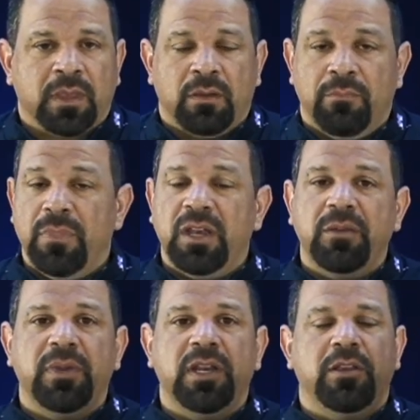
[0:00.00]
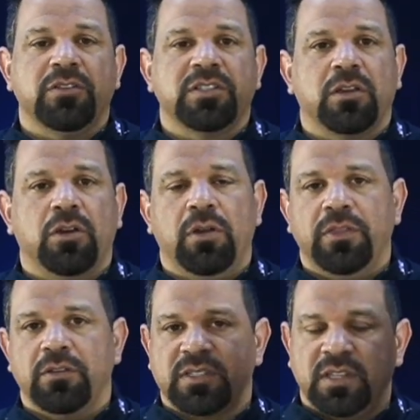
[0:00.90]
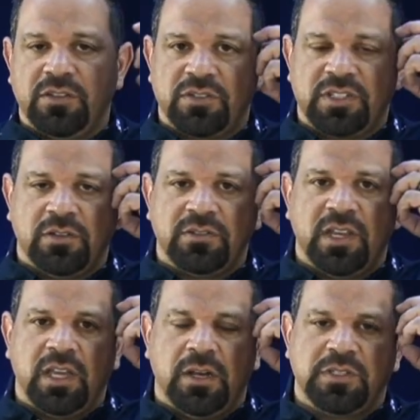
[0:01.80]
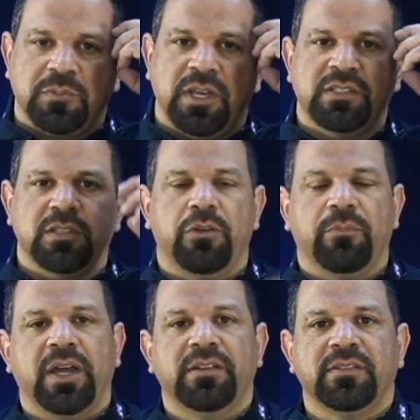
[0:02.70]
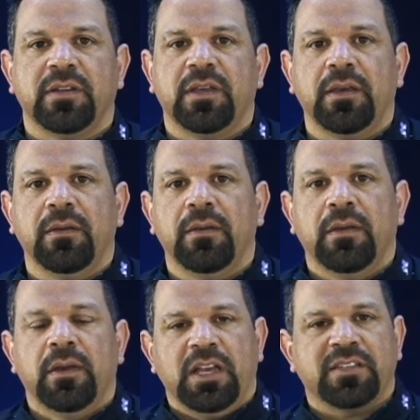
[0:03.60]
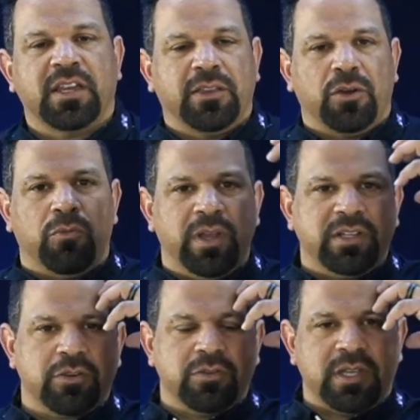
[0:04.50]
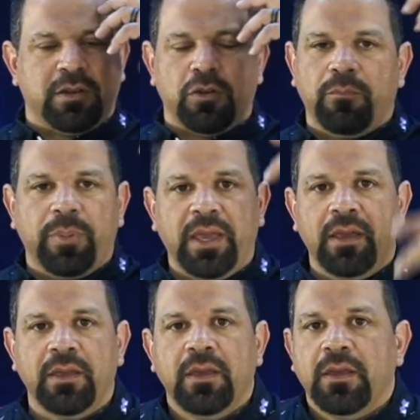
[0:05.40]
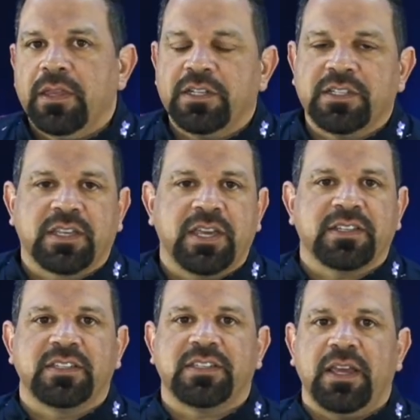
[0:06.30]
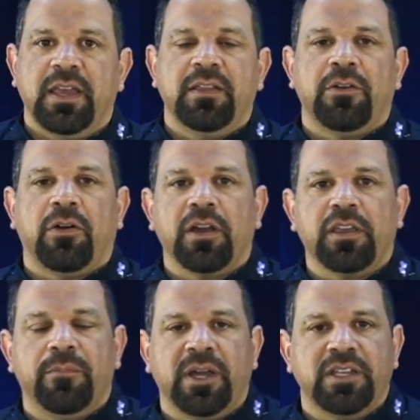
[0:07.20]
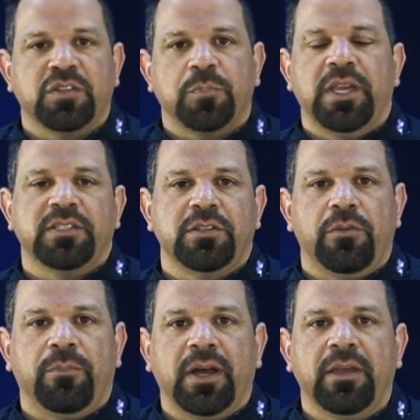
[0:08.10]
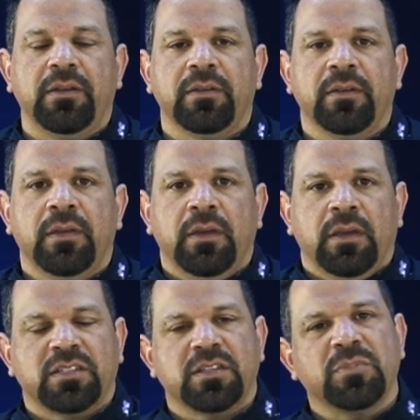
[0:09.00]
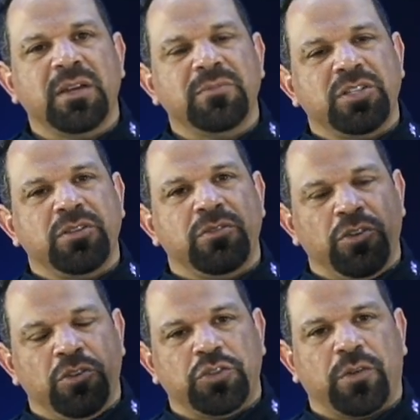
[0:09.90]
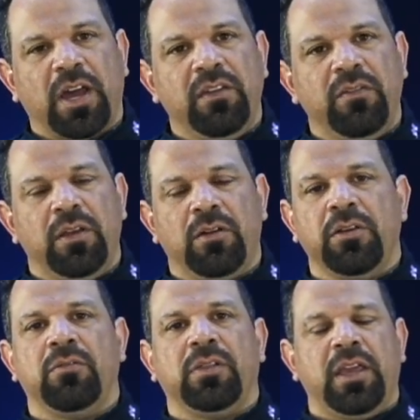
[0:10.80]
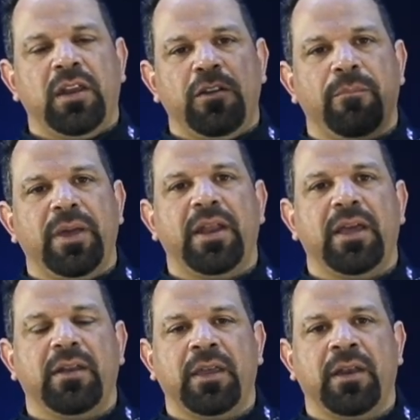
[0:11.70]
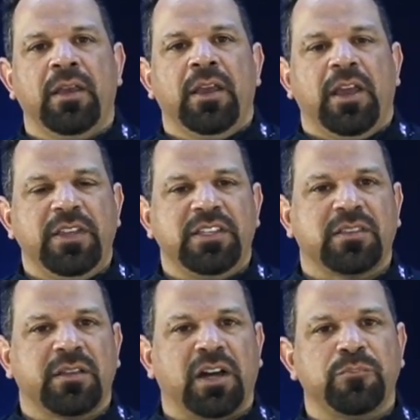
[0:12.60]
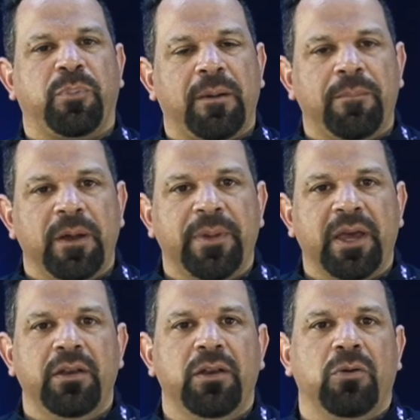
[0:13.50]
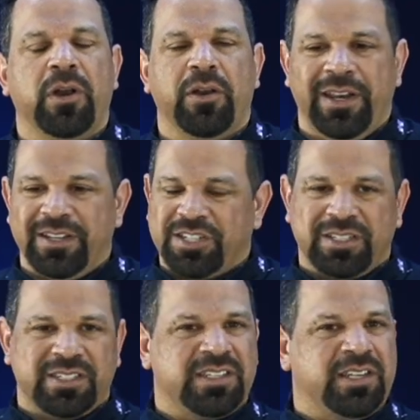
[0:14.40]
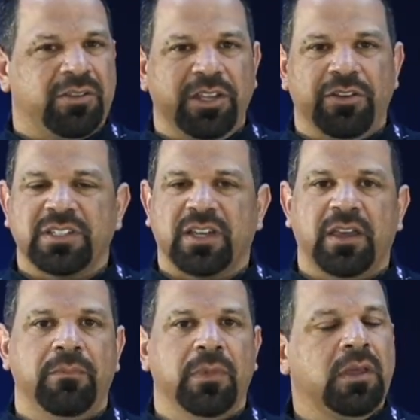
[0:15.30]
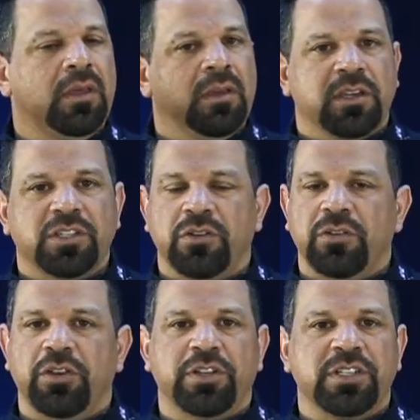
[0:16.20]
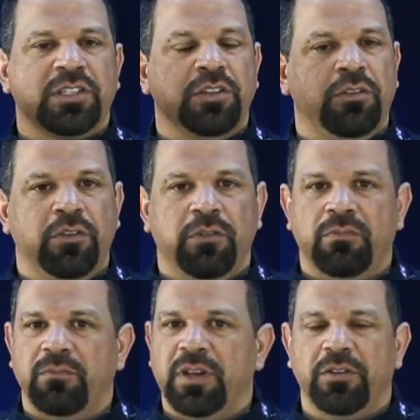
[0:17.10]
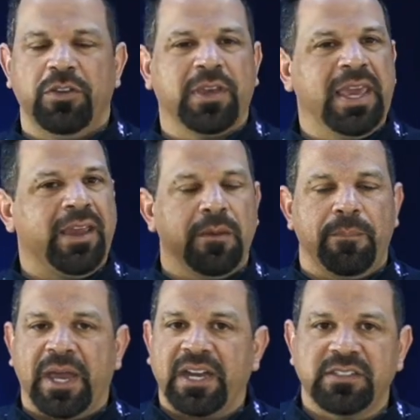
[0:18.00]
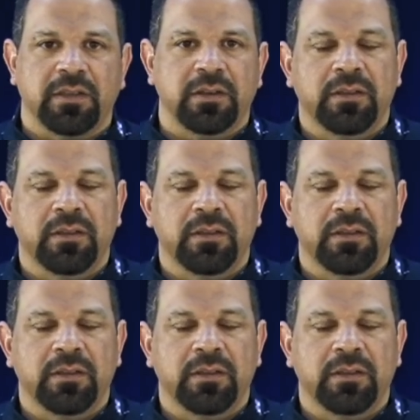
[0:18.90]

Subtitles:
many, many years ago, and those things are still taking up space in your mind today. It's like they're renters that don't pay. They just get to stay and they're occupying space in your mind. And sometimes you're driving or you're laying in your bed at night and these thoughts pop up out of nowhere and it's just stealing your time because you can't get past it.